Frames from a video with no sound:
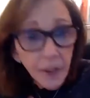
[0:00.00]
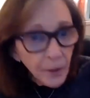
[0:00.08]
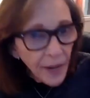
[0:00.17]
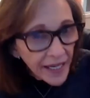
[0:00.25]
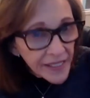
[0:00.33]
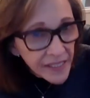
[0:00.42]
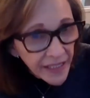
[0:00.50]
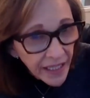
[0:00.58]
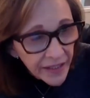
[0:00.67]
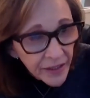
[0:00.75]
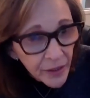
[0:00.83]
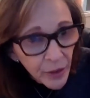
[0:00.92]
you get your act
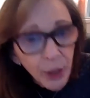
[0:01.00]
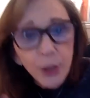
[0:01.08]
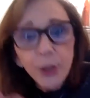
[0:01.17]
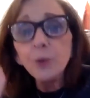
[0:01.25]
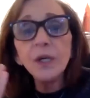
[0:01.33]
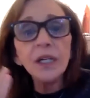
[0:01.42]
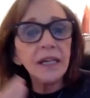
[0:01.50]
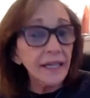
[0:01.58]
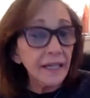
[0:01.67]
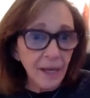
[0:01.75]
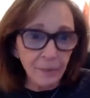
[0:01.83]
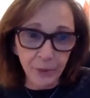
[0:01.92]
together, you
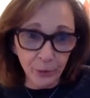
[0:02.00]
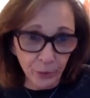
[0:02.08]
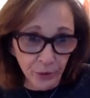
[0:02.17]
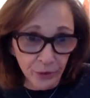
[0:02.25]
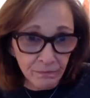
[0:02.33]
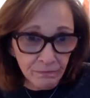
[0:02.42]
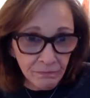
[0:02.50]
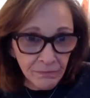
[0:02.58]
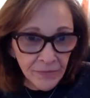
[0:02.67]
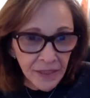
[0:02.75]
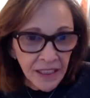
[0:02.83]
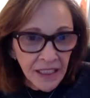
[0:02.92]
clean up your room,
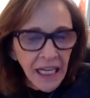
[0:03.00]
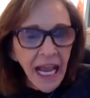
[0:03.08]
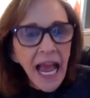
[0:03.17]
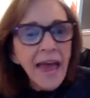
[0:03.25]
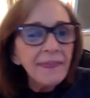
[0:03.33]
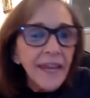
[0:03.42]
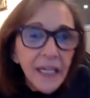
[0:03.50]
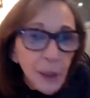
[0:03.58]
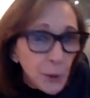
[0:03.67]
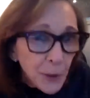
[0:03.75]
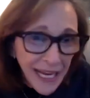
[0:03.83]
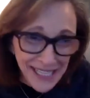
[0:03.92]
and then you
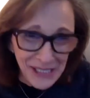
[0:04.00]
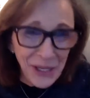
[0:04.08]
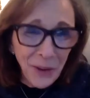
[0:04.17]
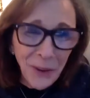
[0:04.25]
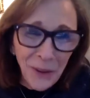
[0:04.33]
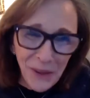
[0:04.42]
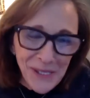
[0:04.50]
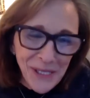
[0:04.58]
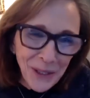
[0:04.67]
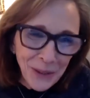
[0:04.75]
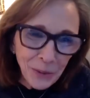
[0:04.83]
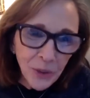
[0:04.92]
get to go to those
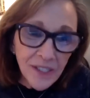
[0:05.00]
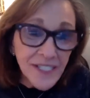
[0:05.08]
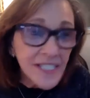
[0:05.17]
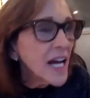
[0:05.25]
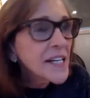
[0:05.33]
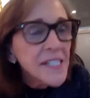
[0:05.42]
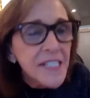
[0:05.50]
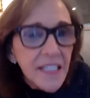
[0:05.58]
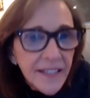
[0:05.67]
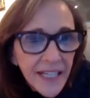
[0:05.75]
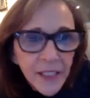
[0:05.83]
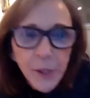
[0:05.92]
other worlds. Until
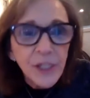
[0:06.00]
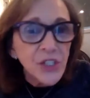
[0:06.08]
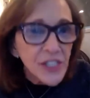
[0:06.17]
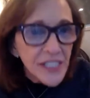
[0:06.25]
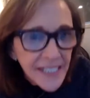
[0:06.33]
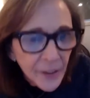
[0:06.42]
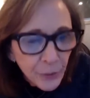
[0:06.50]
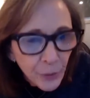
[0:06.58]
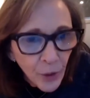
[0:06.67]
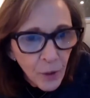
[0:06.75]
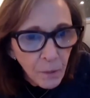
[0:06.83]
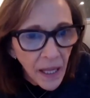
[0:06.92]
then, you could just send
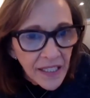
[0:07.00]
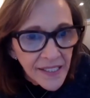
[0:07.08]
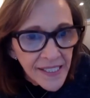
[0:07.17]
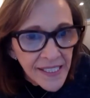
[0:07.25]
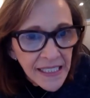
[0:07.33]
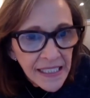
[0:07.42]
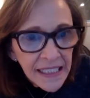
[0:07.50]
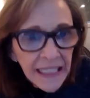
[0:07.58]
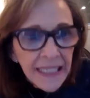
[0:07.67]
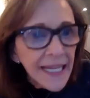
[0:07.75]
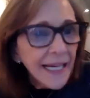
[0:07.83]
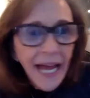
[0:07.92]
robots.
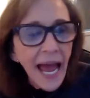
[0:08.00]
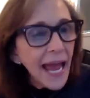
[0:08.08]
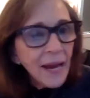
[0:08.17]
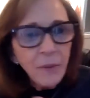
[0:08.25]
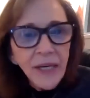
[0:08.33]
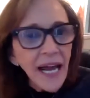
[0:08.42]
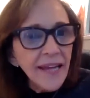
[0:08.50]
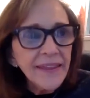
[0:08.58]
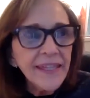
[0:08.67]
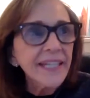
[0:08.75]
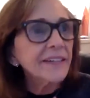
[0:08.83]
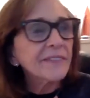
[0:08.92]
Like, when I
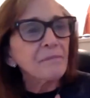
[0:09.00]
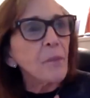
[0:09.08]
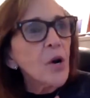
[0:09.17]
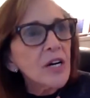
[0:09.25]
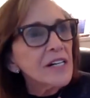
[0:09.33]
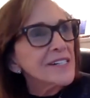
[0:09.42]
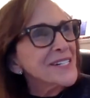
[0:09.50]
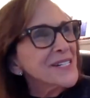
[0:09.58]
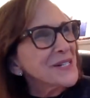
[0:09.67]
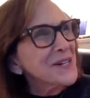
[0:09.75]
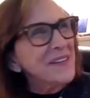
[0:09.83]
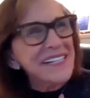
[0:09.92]
think of Mars
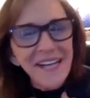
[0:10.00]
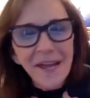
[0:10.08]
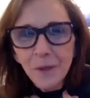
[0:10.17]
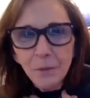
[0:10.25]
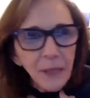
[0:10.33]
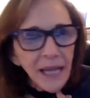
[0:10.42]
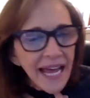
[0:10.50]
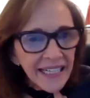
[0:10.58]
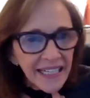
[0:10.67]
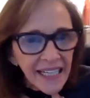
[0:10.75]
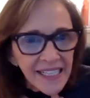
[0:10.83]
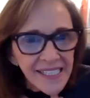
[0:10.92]
or these other
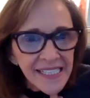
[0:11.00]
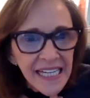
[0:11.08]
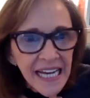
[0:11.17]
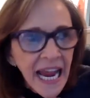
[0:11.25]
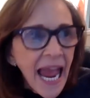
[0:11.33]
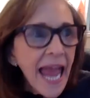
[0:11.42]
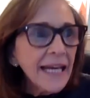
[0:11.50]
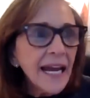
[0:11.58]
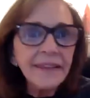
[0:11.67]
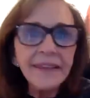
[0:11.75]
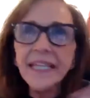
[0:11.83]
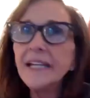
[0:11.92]
planets, and I
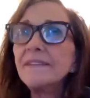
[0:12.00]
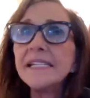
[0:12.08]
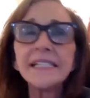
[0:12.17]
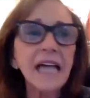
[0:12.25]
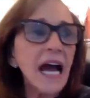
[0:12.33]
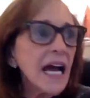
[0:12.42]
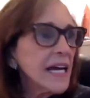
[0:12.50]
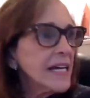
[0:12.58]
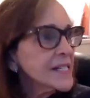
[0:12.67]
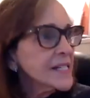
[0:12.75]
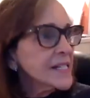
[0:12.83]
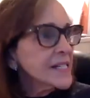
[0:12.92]
think of these
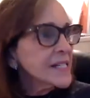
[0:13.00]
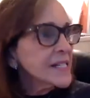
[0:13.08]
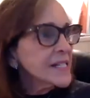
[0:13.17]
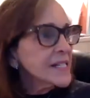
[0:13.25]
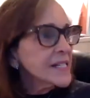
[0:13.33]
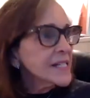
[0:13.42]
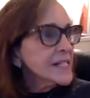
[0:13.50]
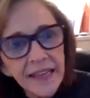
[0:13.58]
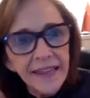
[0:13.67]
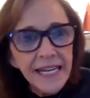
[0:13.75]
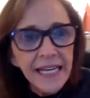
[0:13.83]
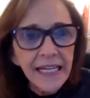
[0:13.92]
guys, it's like,
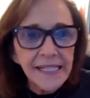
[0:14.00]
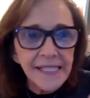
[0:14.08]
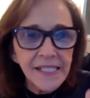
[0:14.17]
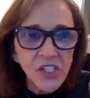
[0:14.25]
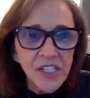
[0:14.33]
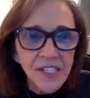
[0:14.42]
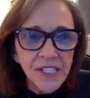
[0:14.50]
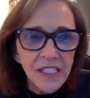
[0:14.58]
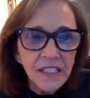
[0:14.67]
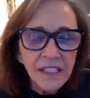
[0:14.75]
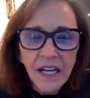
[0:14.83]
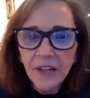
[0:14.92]
think it's just
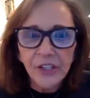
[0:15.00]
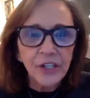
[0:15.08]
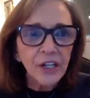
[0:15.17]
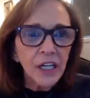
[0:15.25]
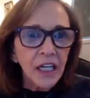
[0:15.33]
another